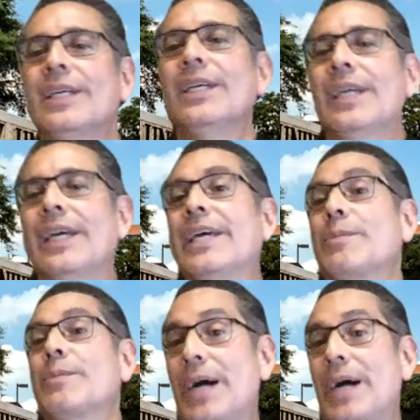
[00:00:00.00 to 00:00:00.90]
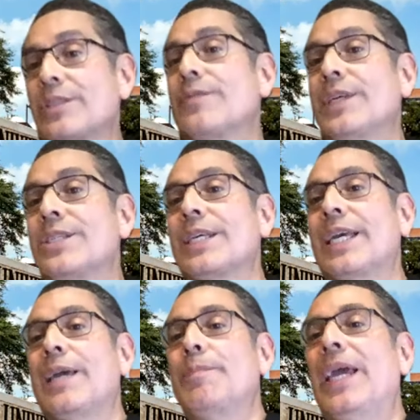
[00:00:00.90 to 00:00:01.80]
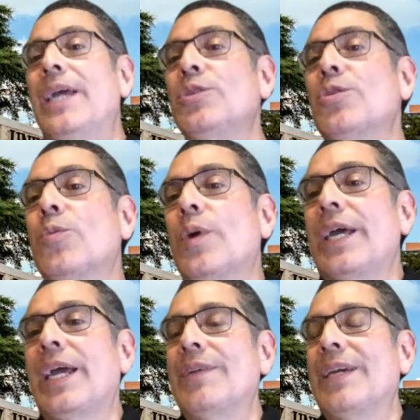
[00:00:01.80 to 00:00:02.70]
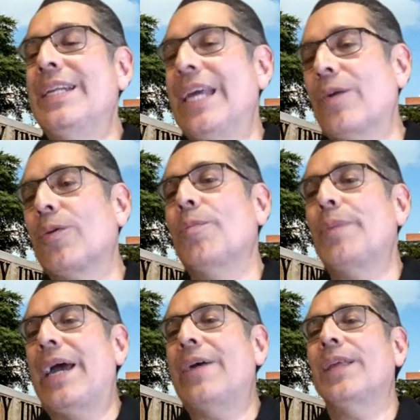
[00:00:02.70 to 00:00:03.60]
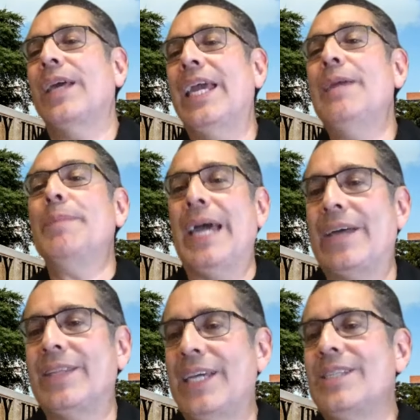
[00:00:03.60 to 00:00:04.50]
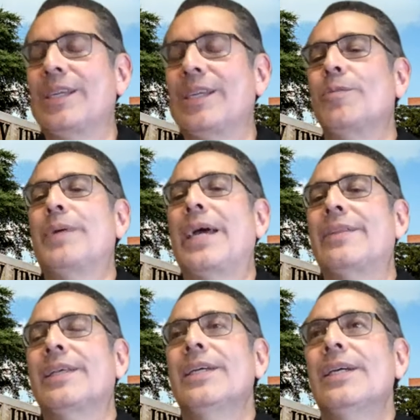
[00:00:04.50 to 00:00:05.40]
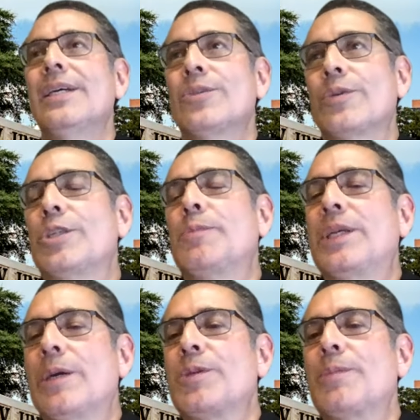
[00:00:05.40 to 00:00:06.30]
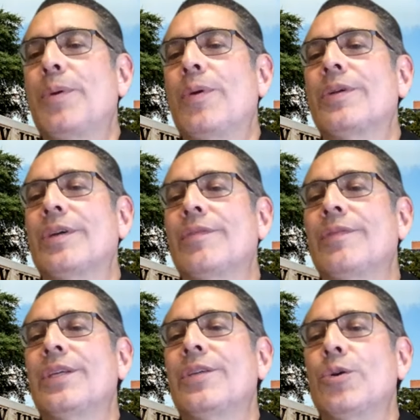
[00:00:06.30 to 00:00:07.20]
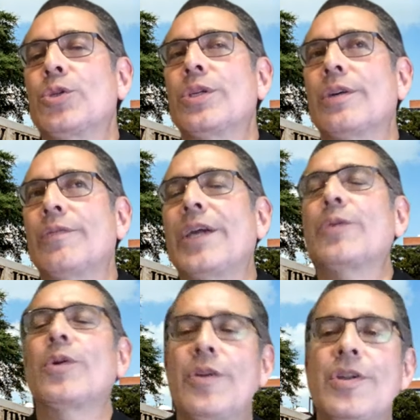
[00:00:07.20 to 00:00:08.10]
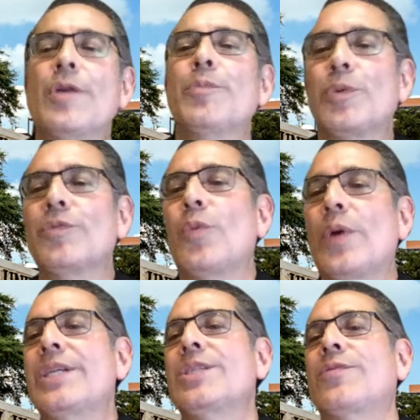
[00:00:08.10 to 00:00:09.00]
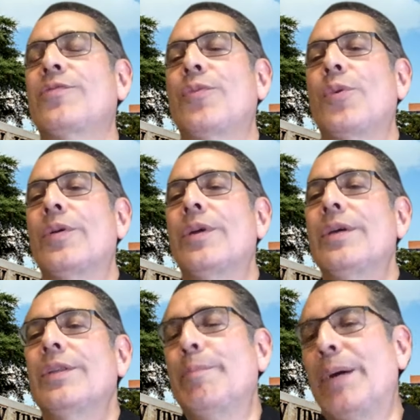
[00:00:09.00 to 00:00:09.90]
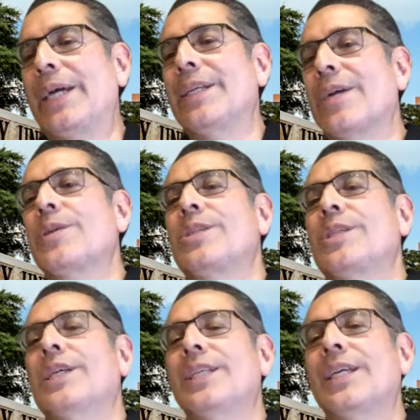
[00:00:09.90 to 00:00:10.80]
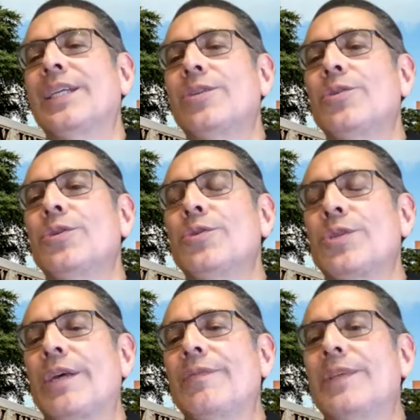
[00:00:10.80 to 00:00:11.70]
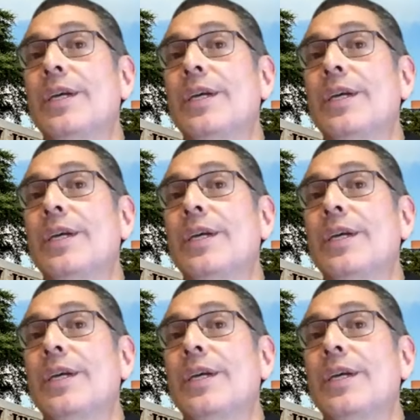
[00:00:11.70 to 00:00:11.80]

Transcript: And that's a positive thing as a campaign. You don't want to have a narrow path, a path, a single path. So this becomes a part of the notion of there are a number of ways for the Biden Harris ticket to get to 270.